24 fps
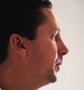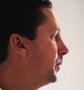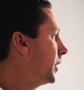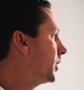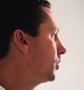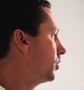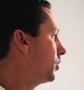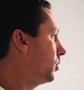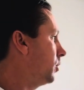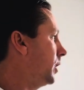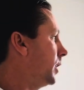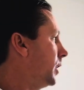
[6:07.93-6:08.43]
make
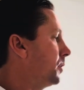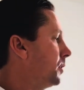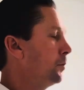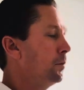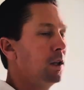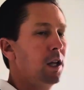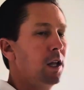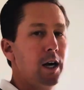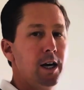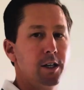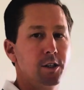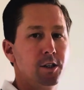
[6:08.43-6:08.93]
sure that the
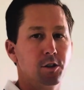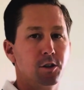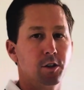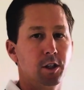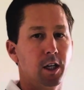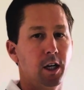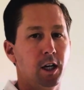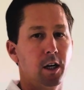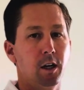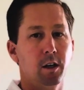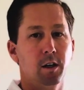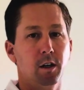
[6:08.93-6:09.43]
blinds are
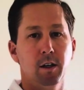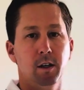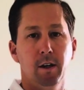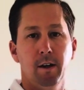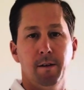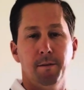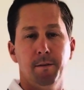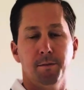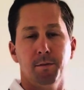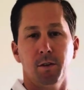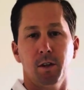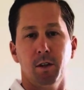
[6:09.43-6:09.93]
there.
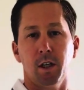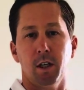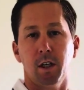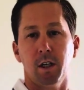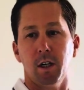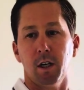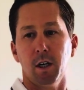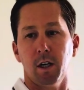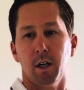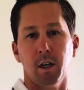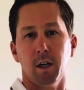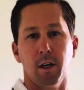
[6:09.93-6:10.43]

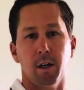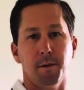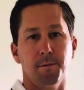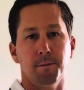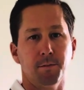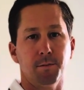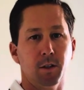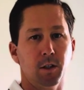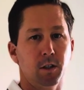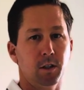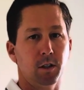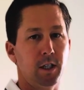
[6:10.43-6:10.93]
The
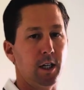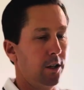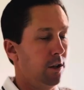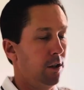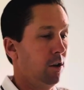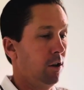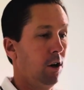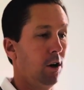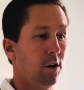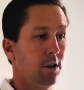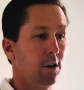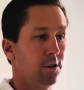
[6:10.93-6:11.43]

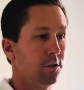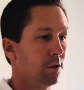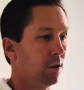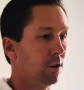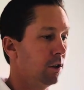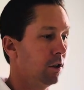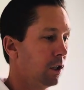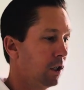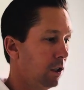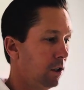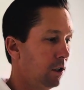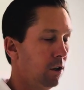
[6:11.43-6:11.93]
curtains are
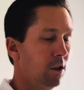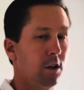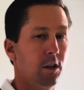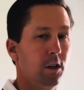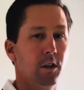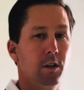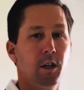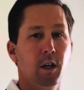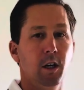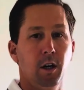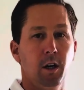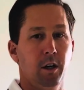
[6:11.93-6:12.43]
looking
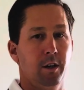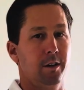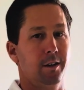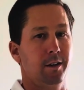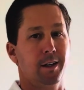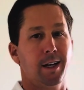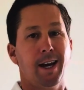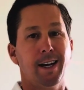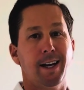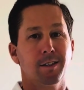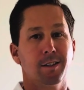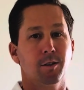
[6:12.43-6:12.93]
good.
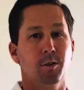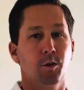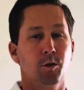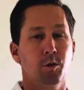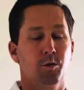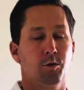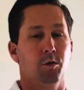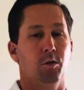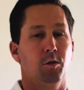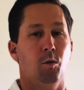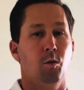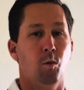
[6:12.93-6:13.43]
Nice
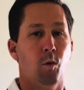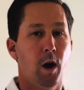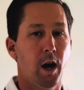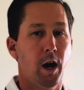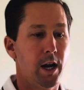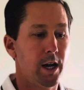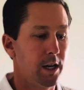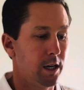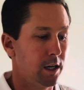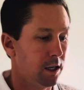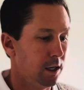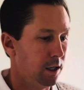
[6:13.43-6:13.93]
neutral
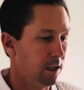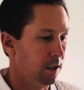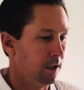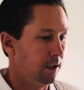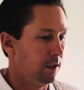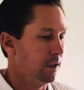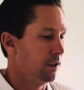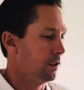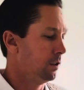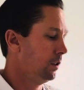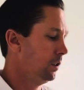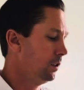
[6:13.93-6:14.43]
white.
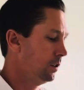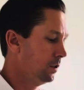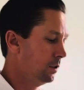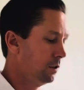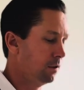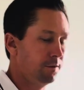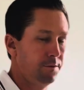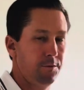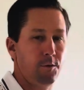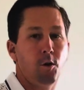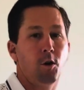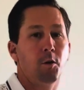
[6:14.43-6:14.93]
So this is a
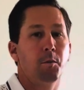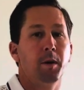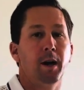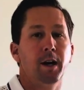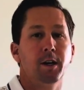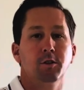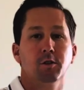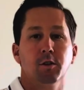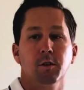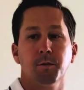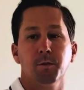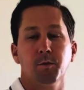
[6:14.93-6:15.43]

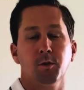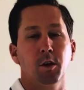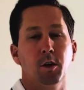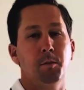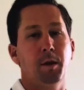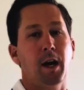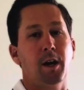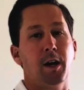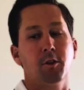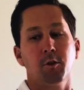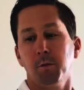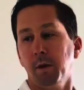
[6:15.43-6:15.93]
4-bedroom,
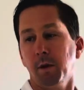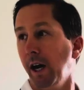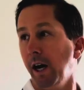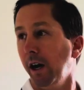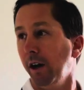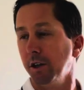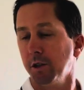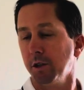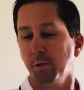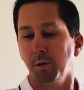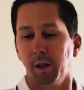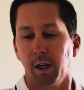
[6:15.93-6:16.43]
3-bathroom
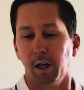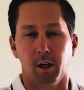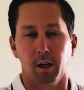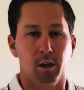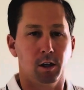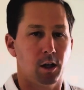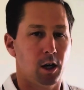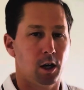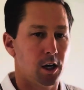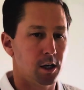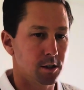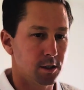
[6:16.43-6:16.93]
house. We got
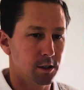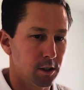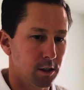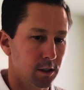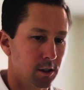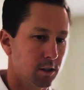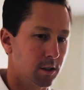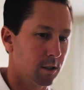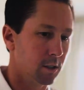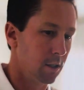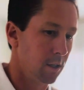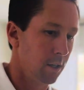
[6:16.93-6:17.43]

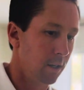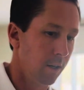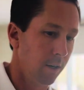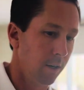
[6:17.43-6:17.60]
closets